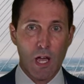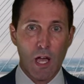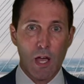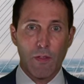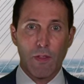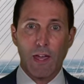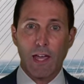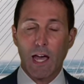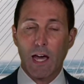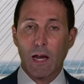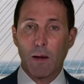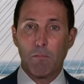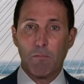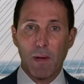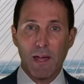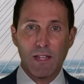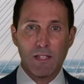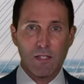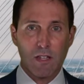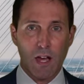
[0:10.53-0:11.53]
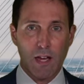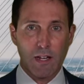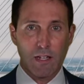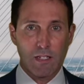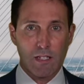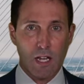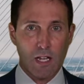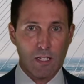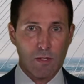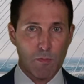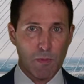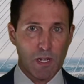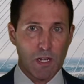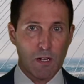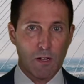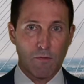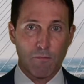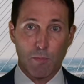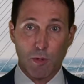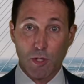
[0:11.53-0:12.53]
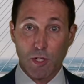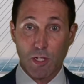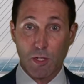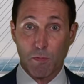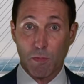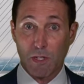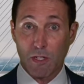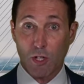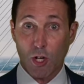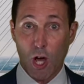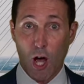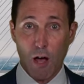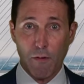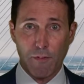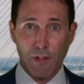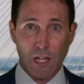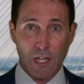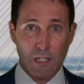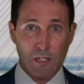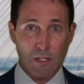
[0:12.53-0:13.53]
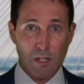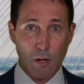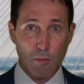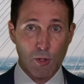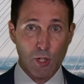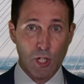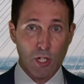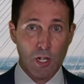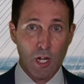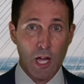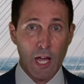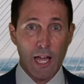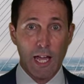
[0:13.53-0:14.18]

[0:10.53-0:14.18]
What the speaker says: They got a baseline assessment of participants' coffee consumption,